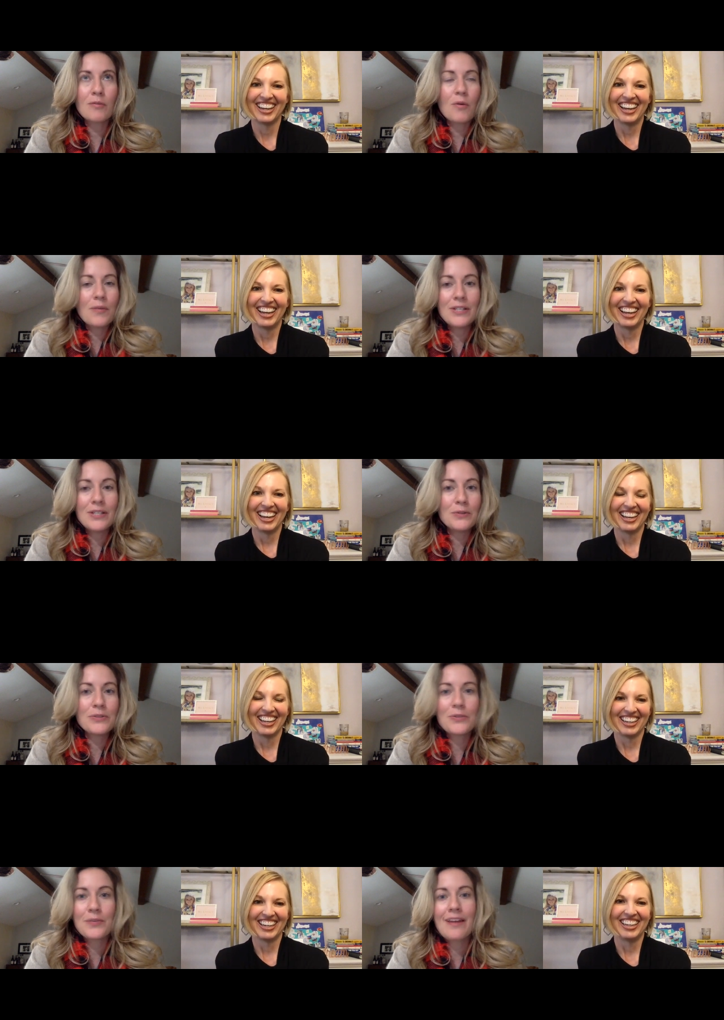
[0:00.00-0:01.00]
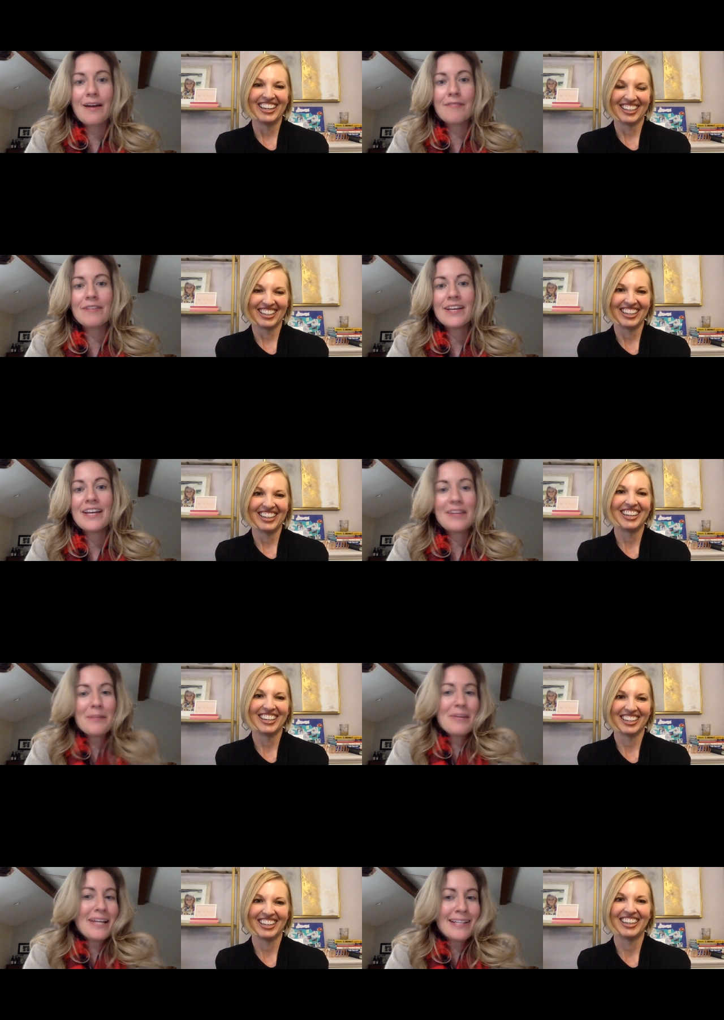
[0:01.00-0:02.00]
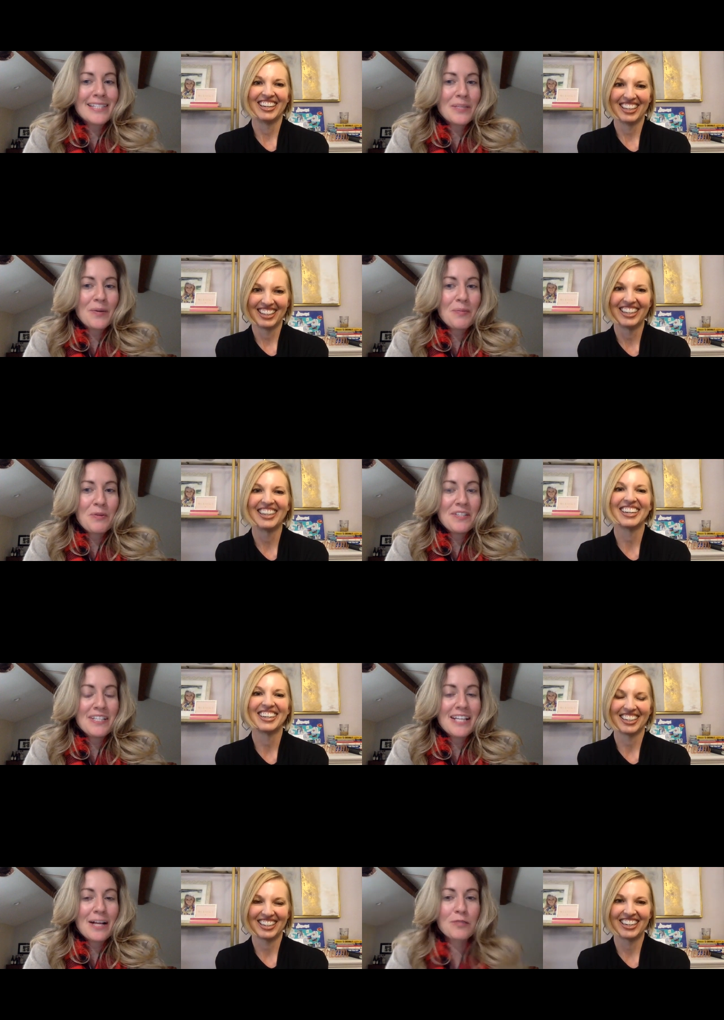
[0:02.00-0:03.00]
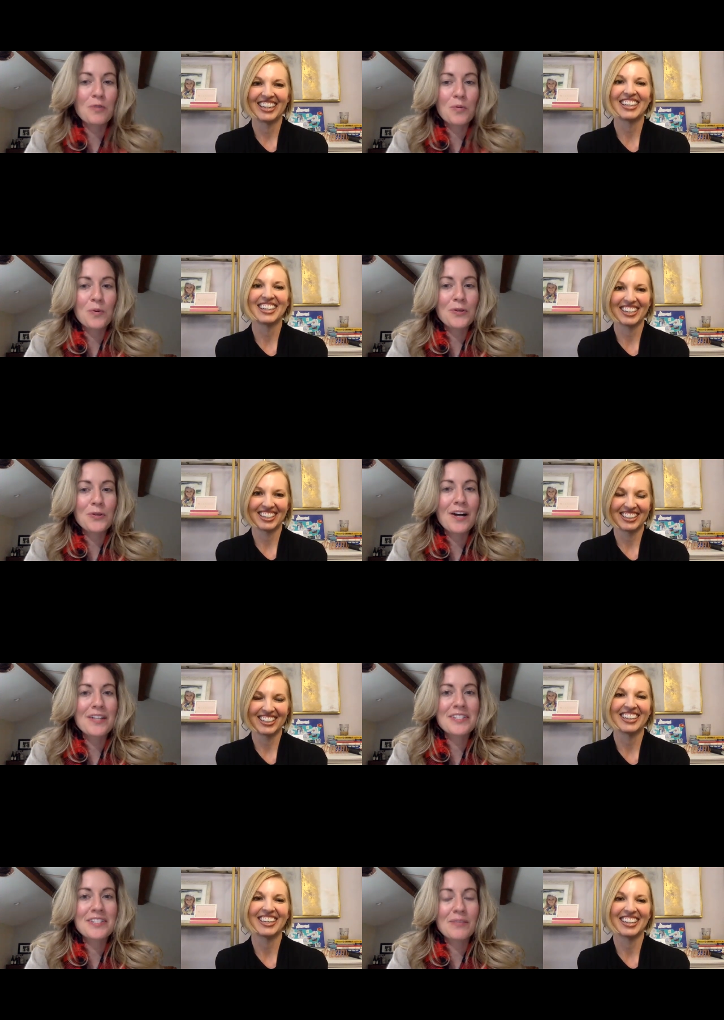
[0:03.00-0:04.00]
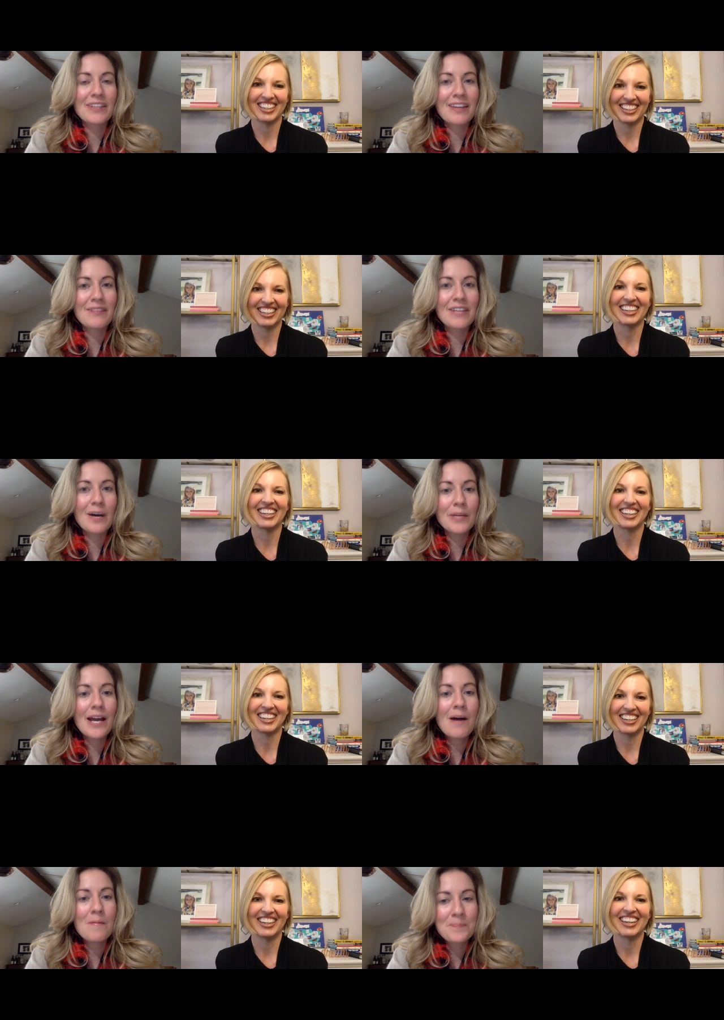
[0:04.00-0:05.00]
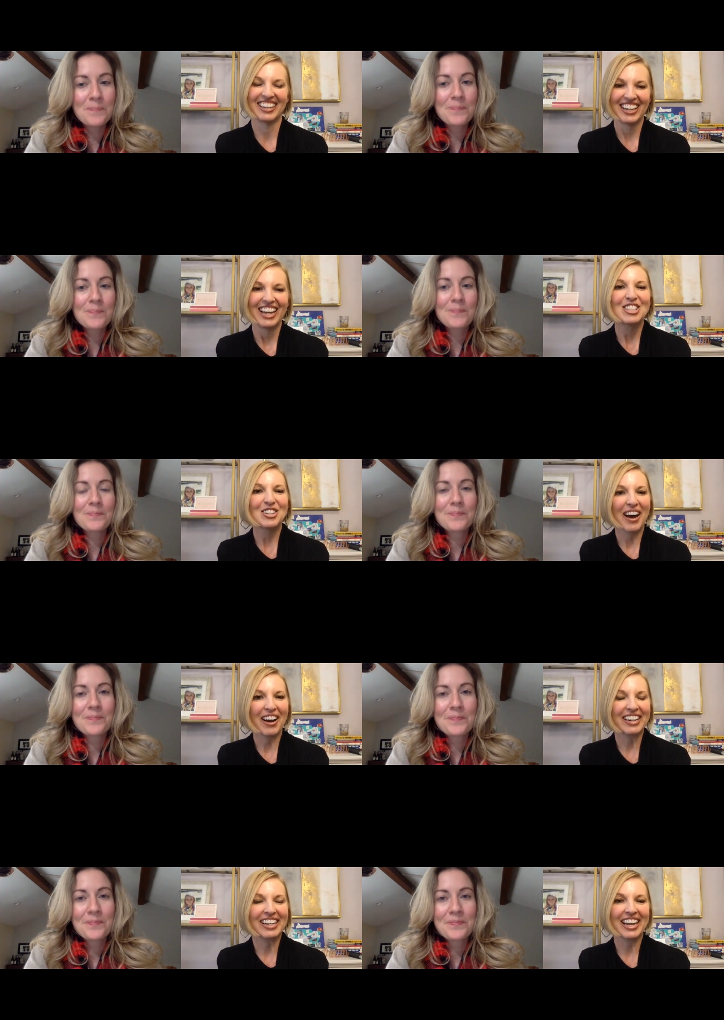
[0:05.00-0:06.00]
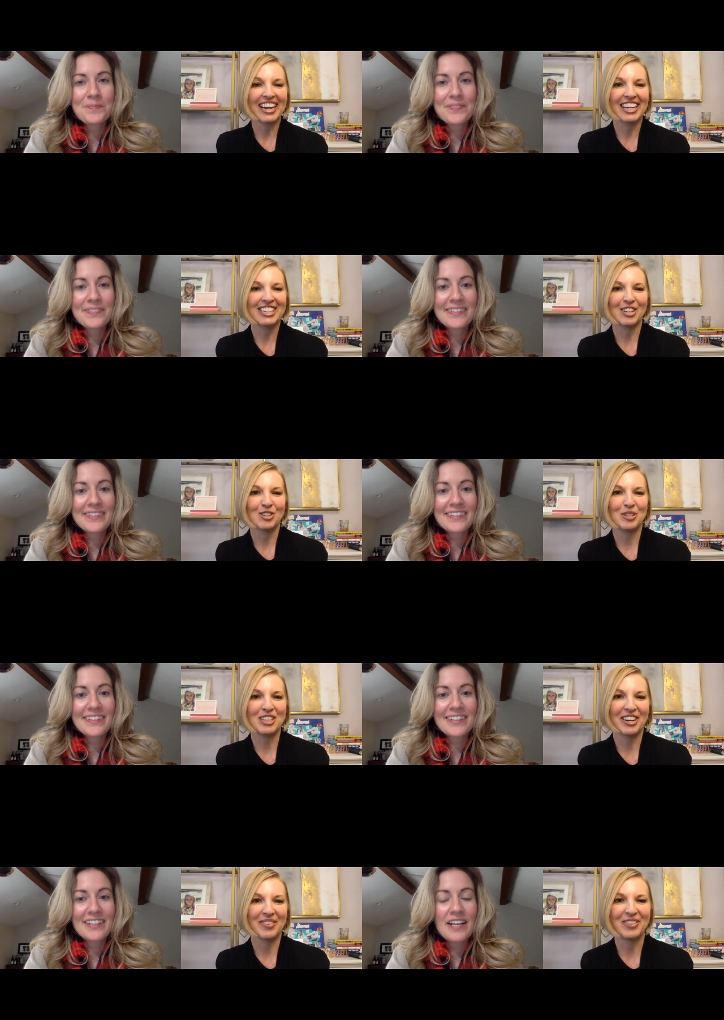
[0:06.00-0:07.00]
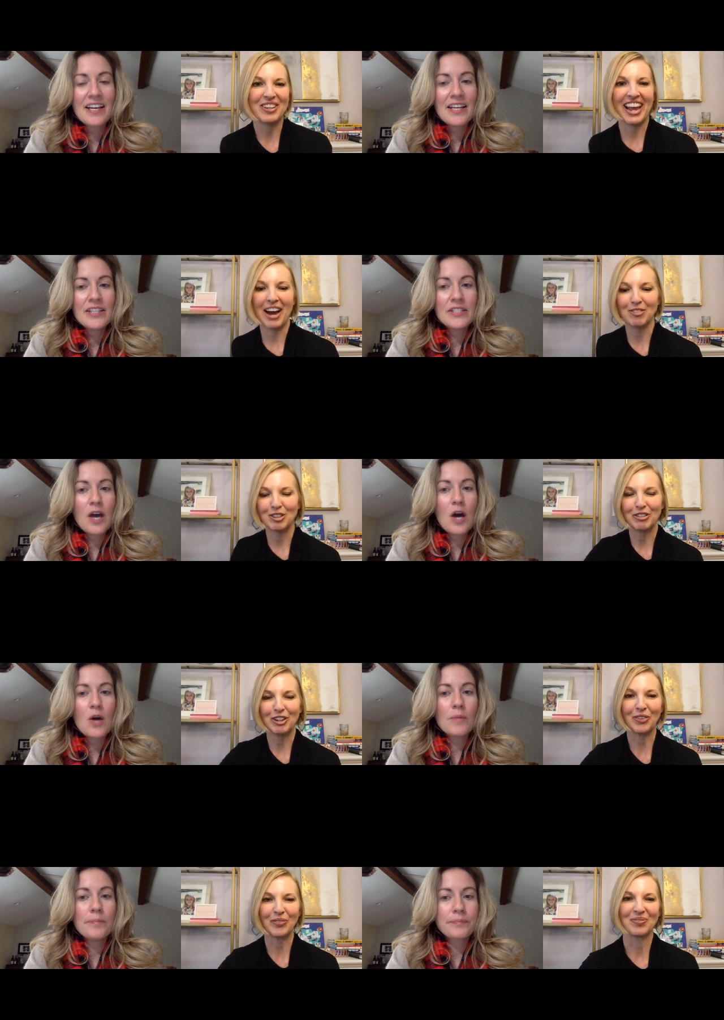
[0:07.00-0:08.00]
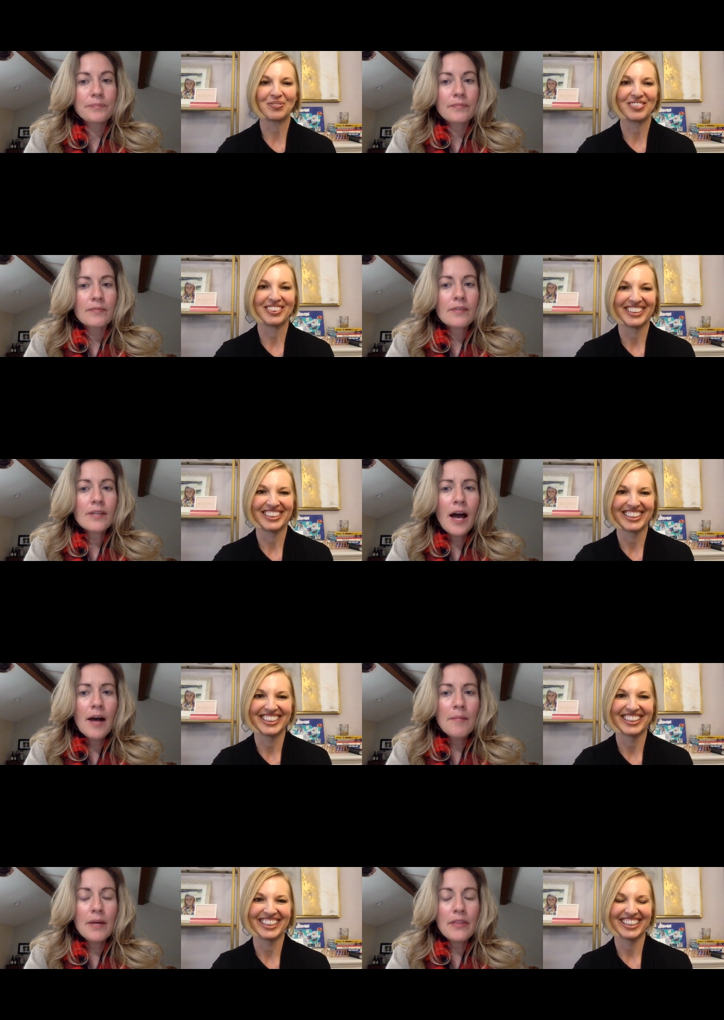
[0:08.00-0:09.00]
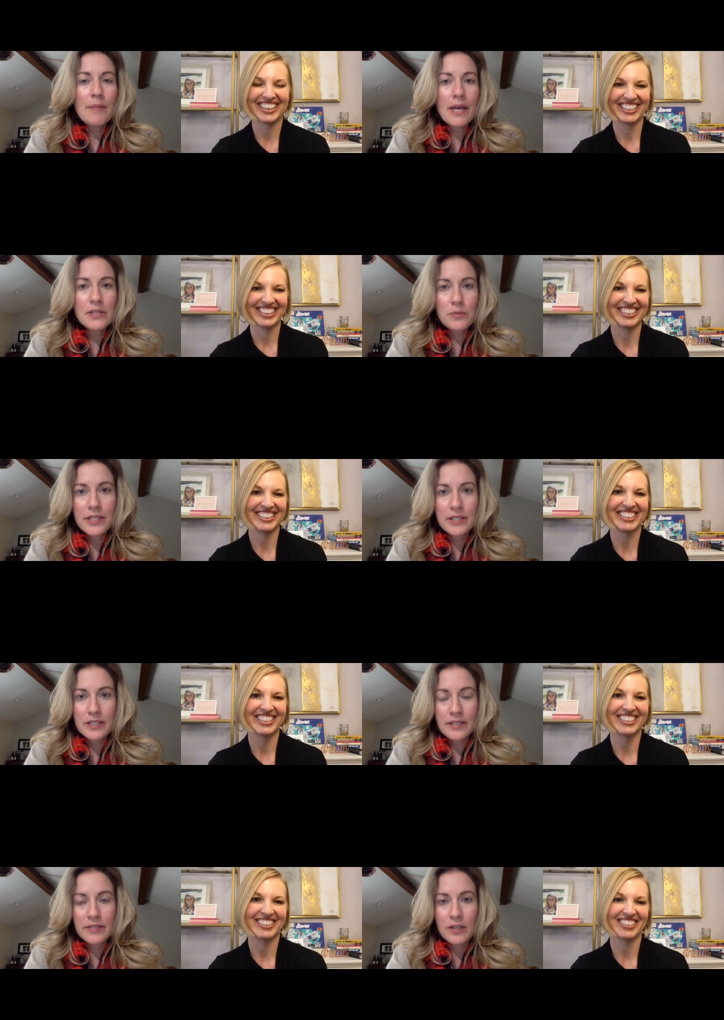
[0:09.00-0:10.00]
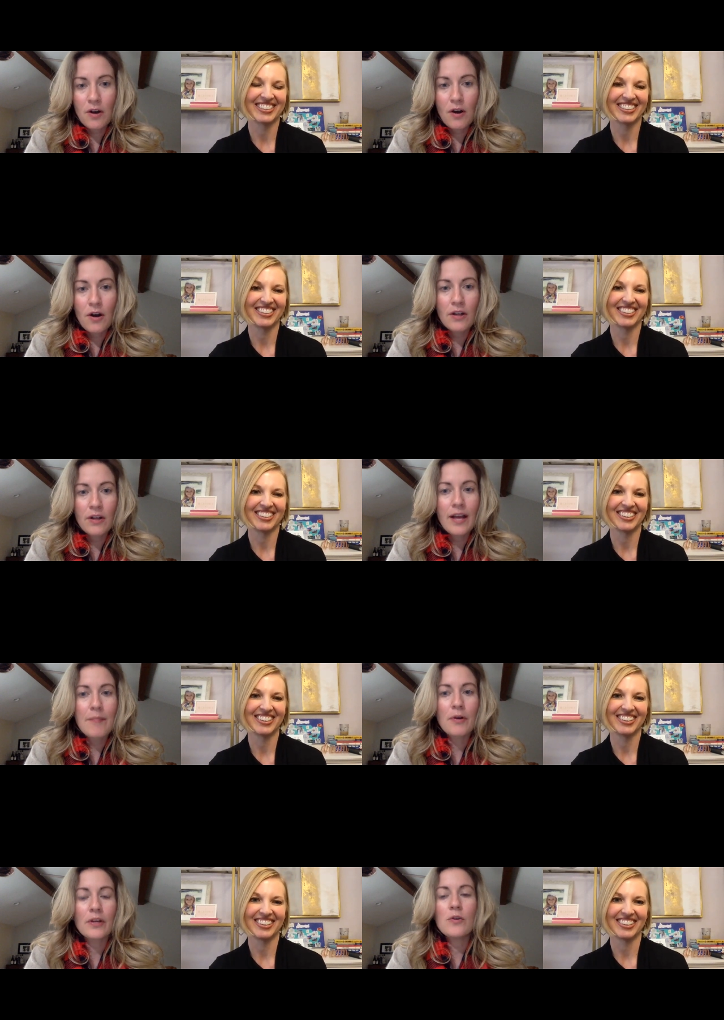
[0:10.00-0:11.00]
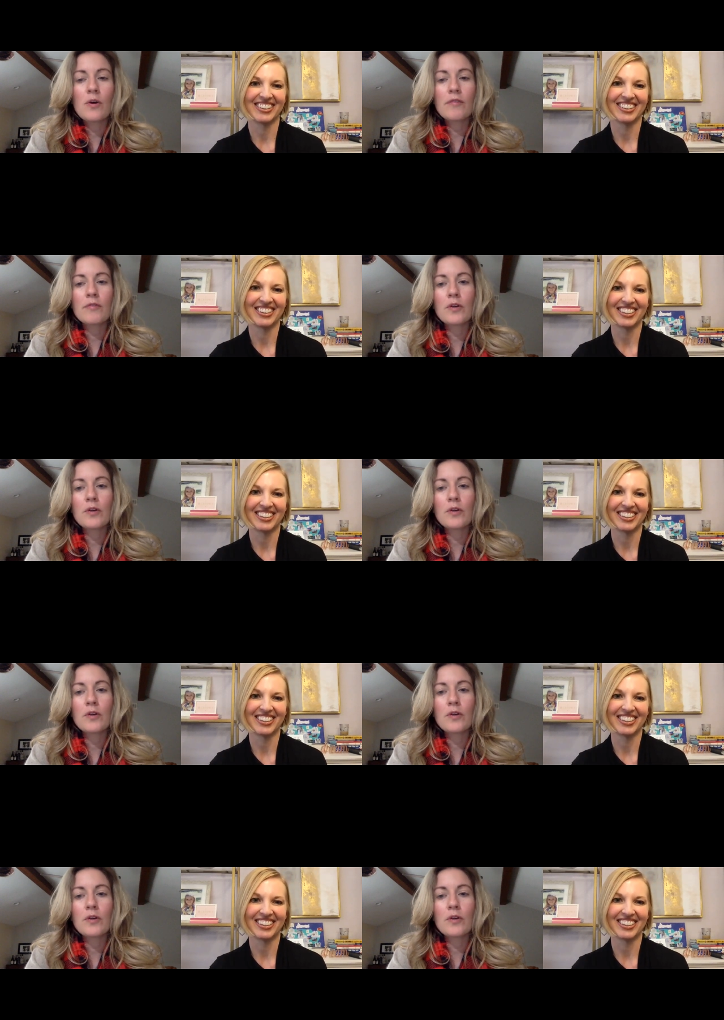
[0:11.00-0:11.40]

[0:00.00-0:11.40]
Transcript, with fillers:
Speaker 1: what we do. So we'd love if anybody has anyone moving to Dallas, Fort Worth, or Austin, we'd love to help you out.
Speaker 2: So, how can they get in touch with you when they have a referral?
Speaker 1: Um, the best way is to give us a call. Um, I'll give you our phone